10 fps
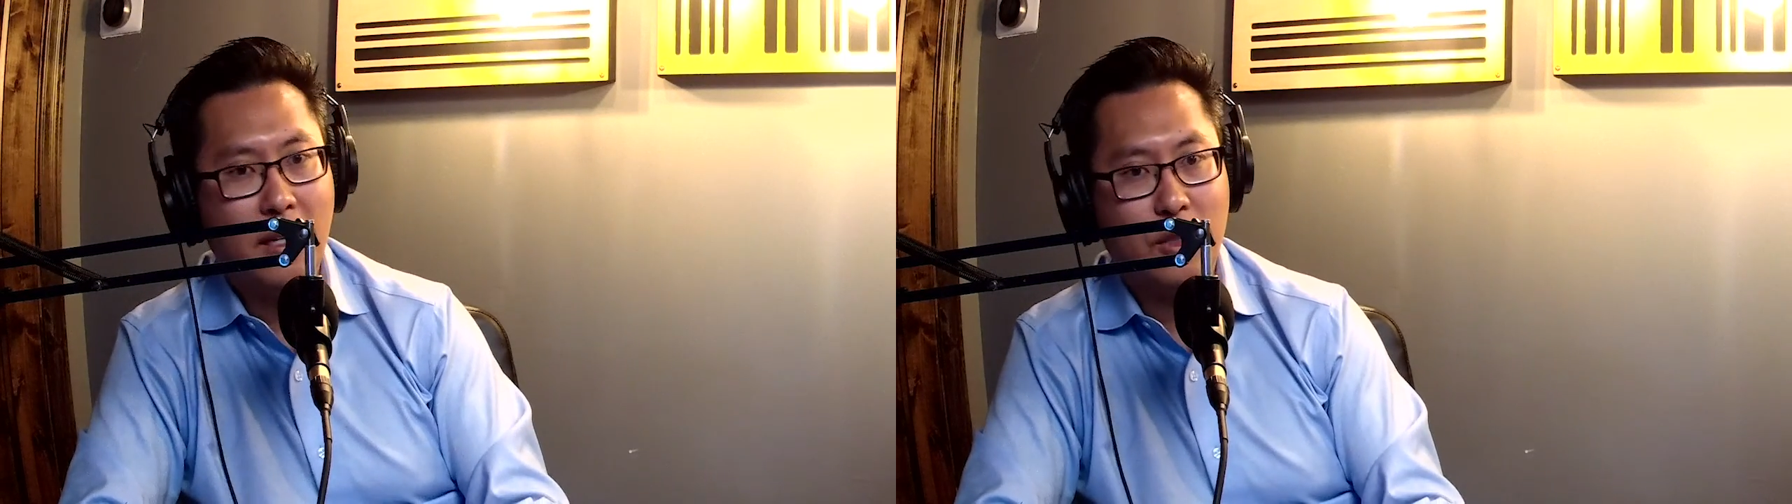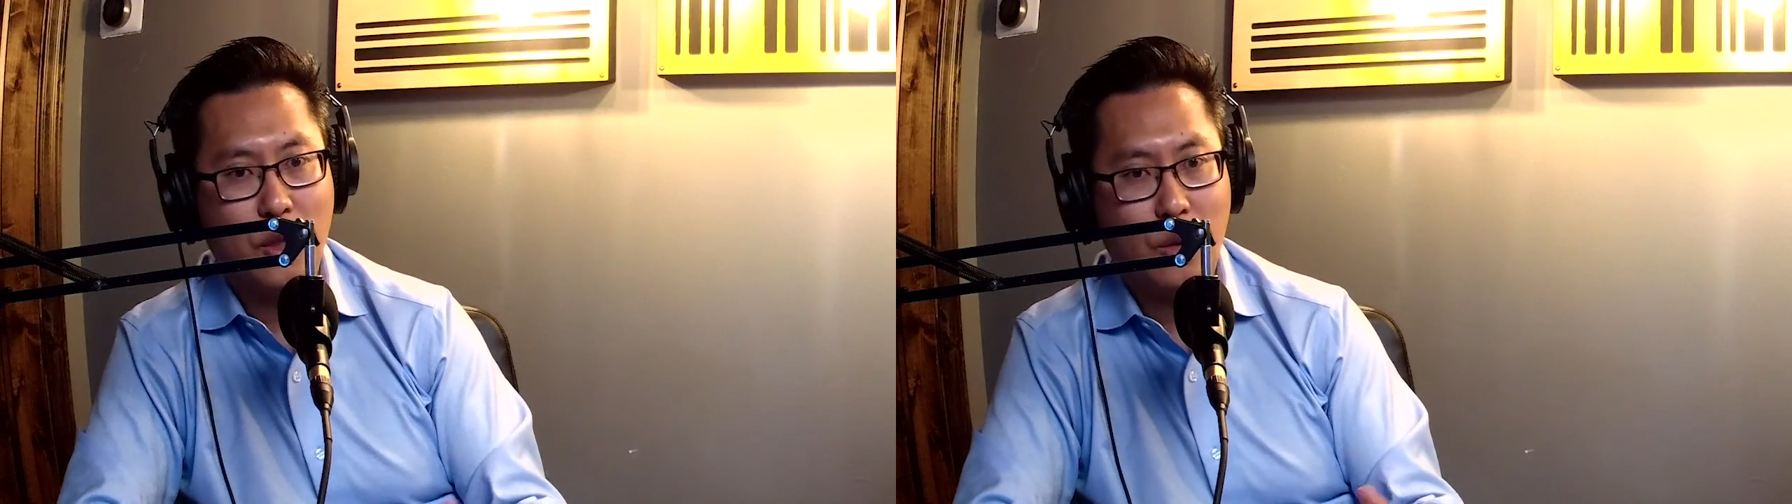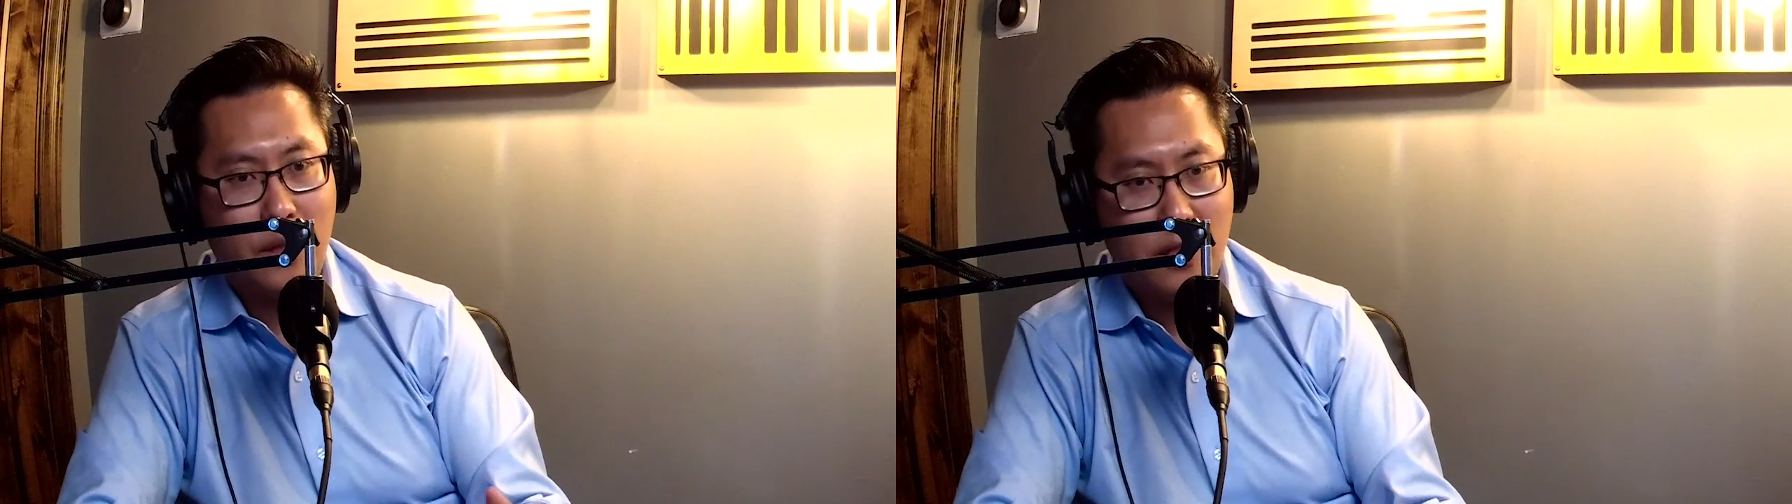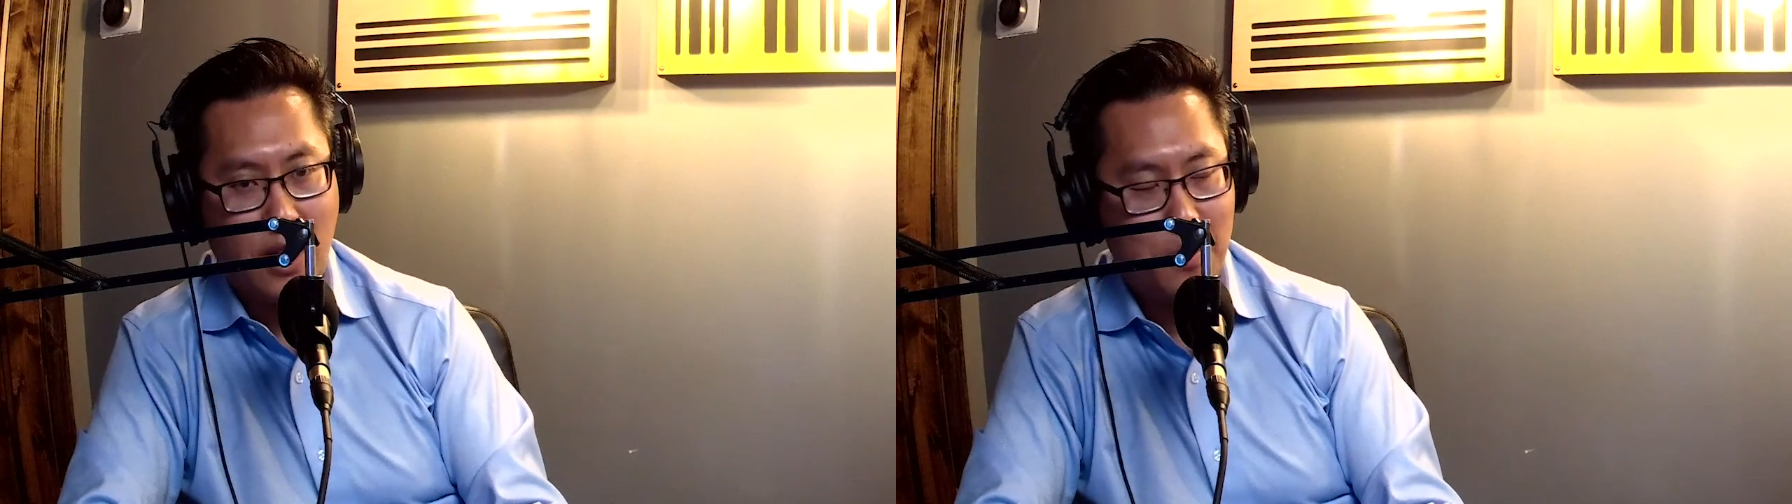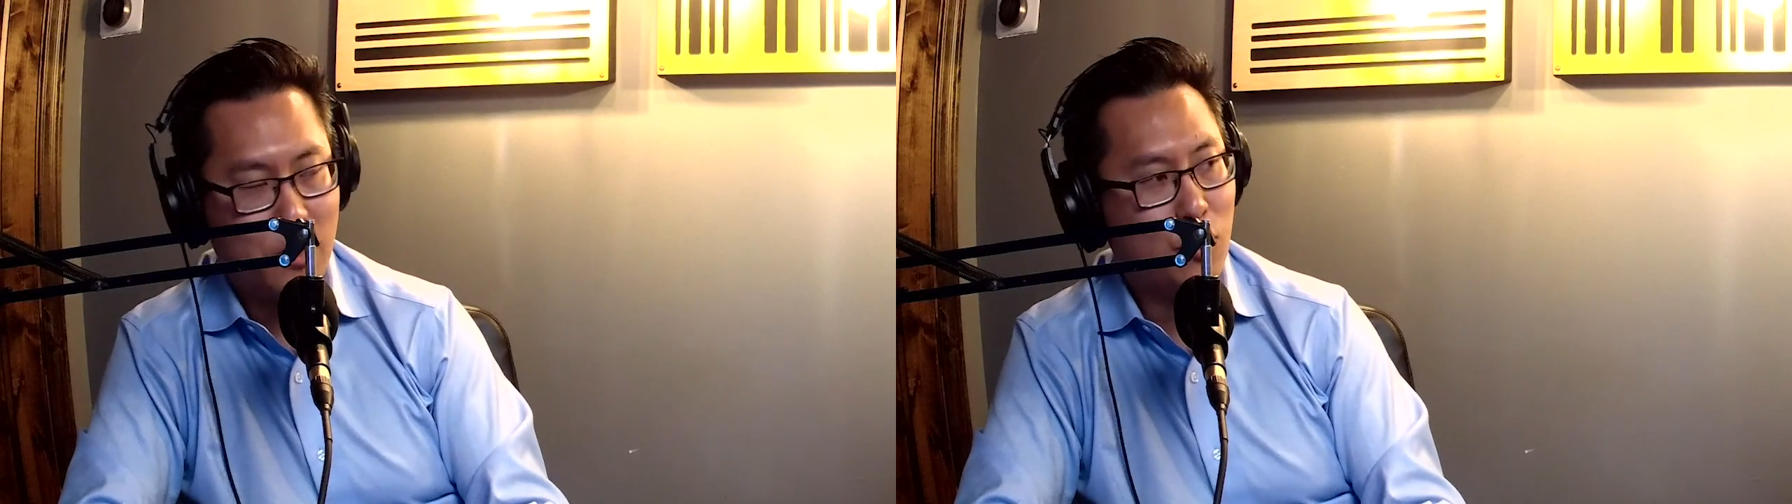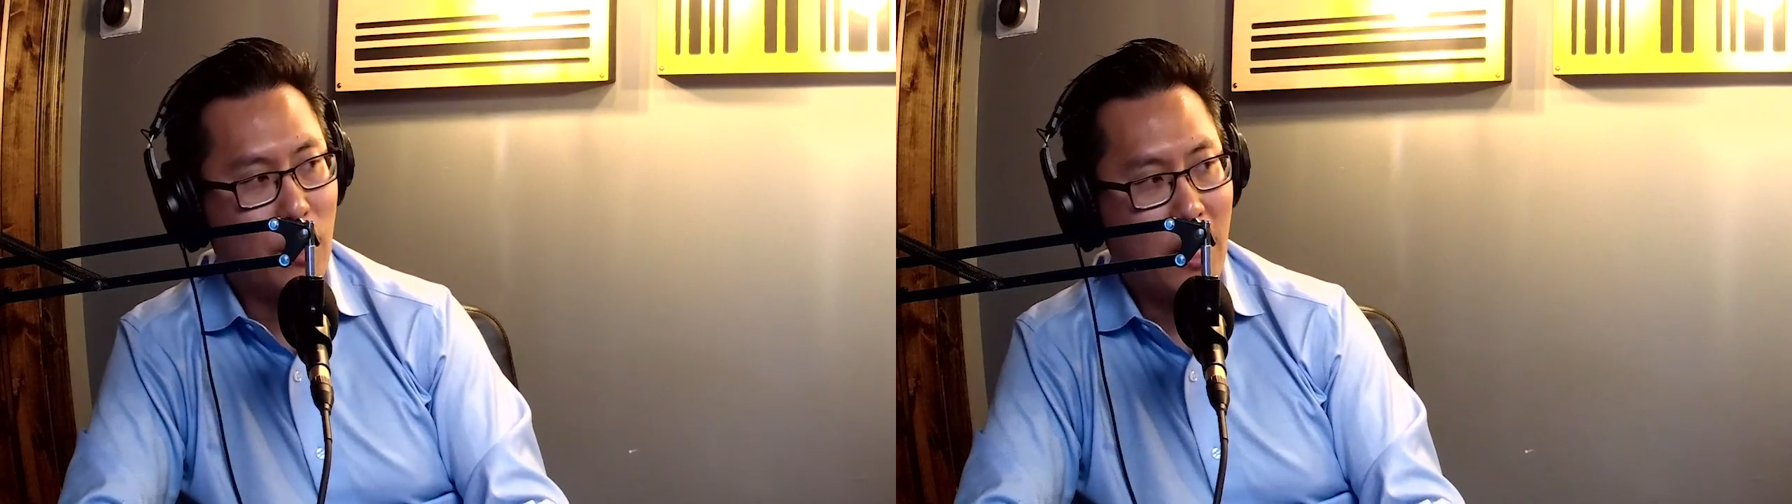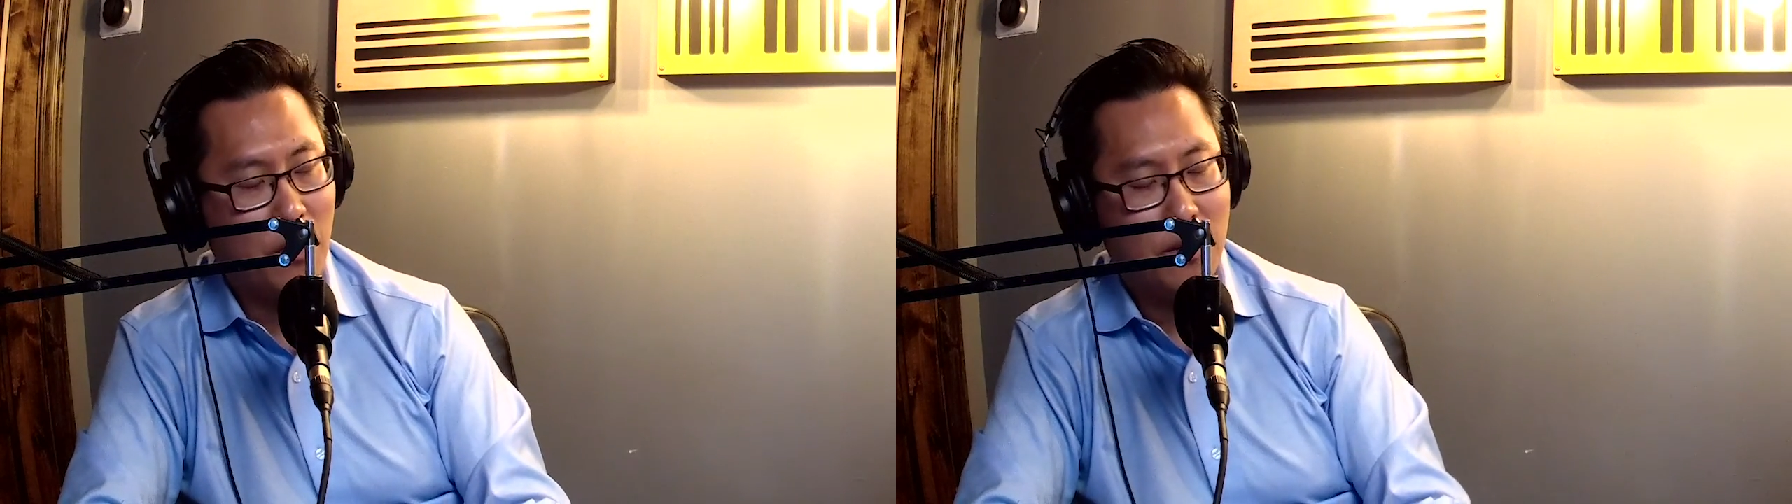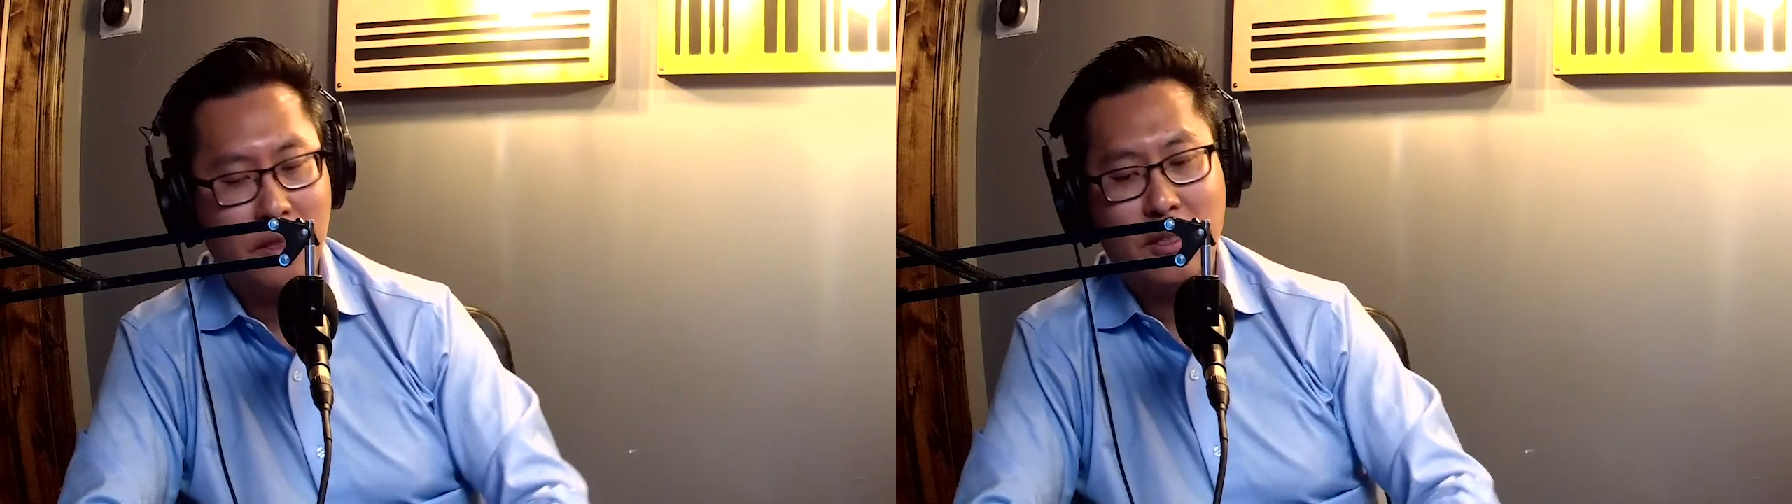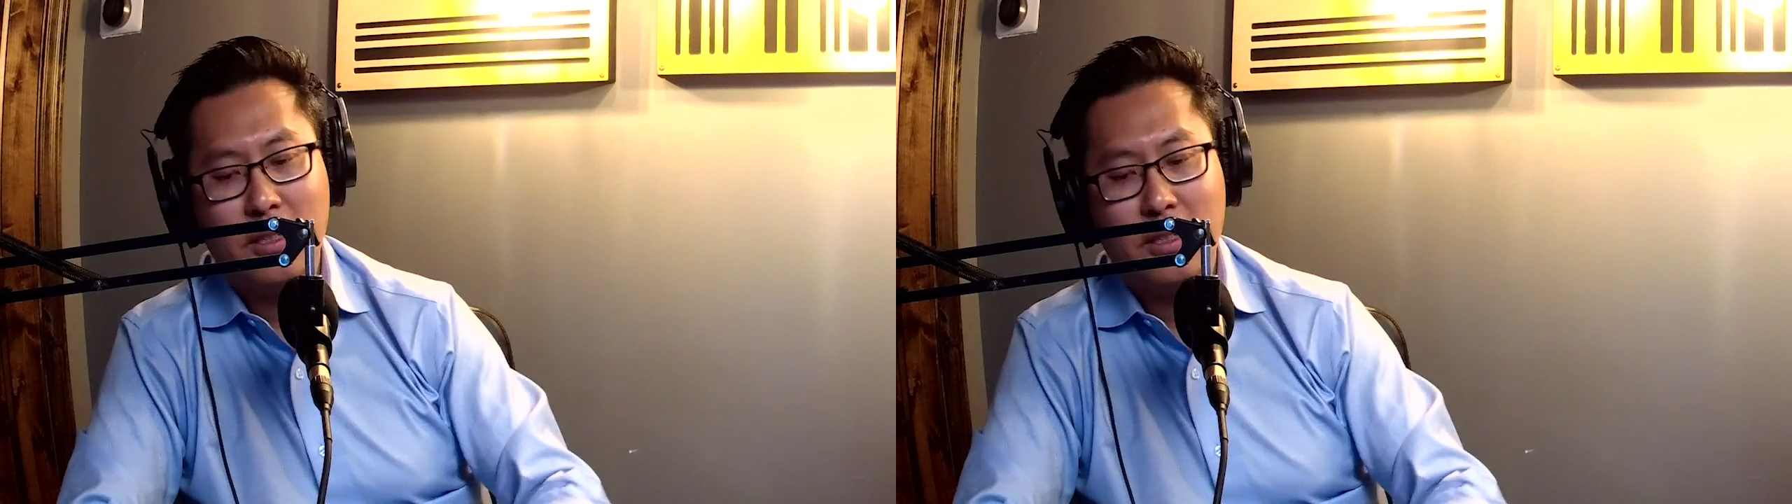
And so in times of drought,